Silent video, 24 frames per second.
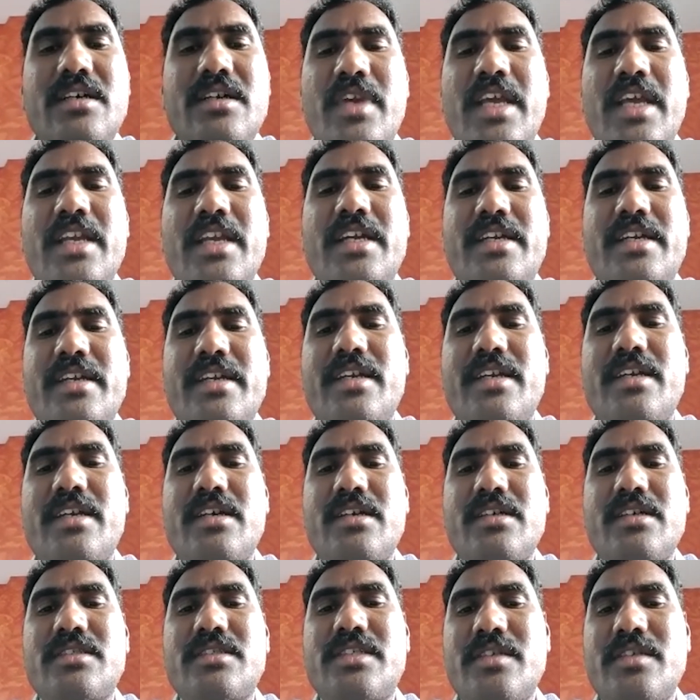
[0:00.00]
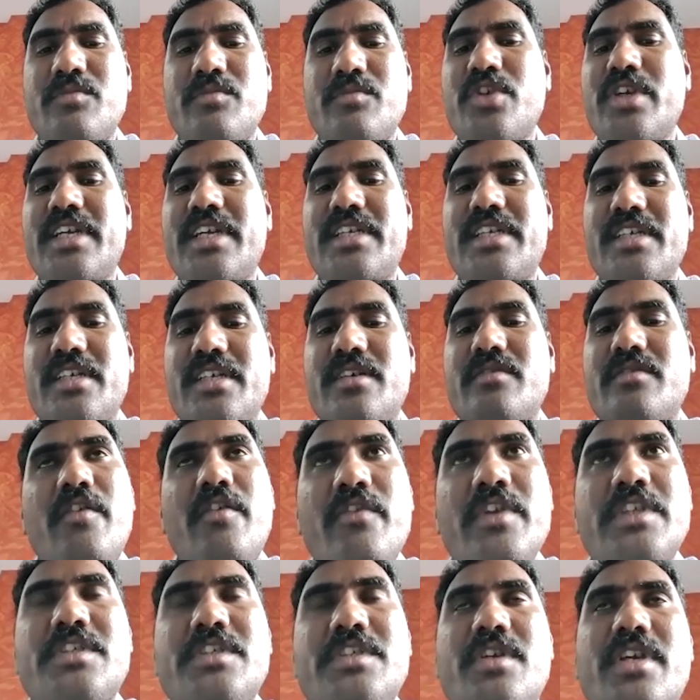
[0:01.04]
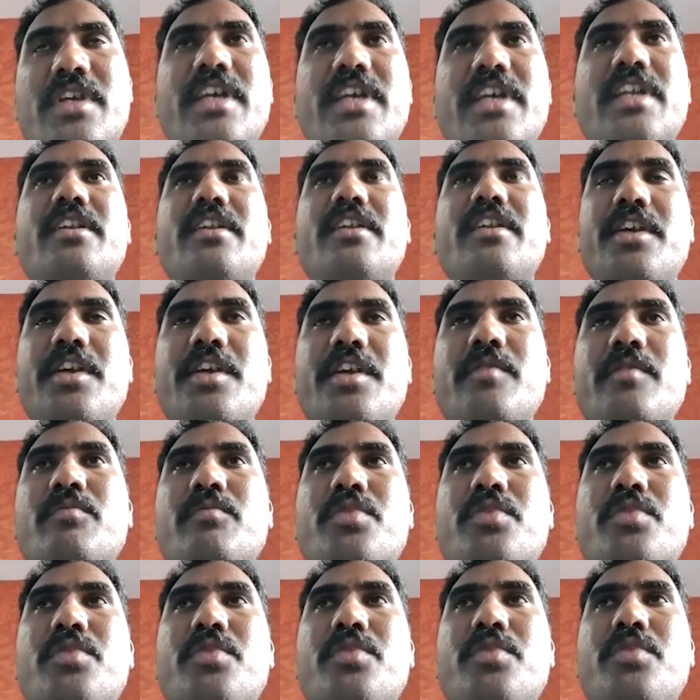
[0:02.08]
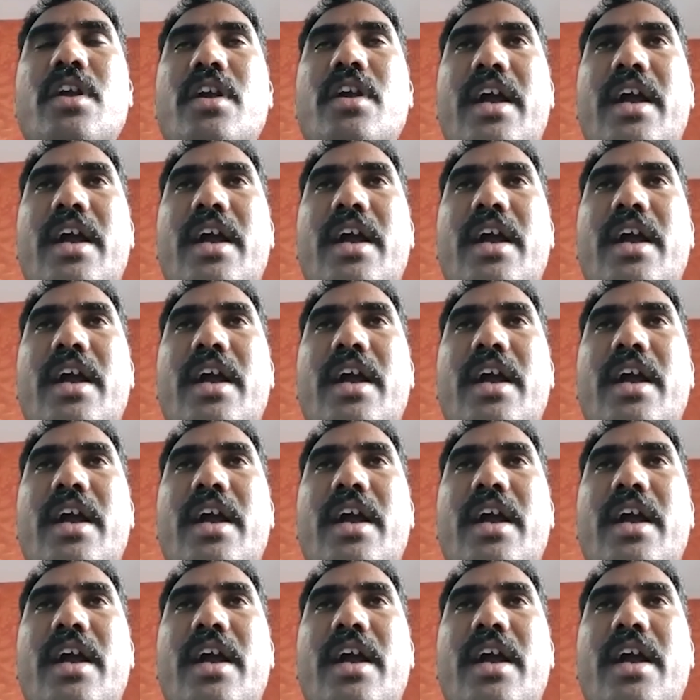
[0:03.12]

electric stimulator, which can improve.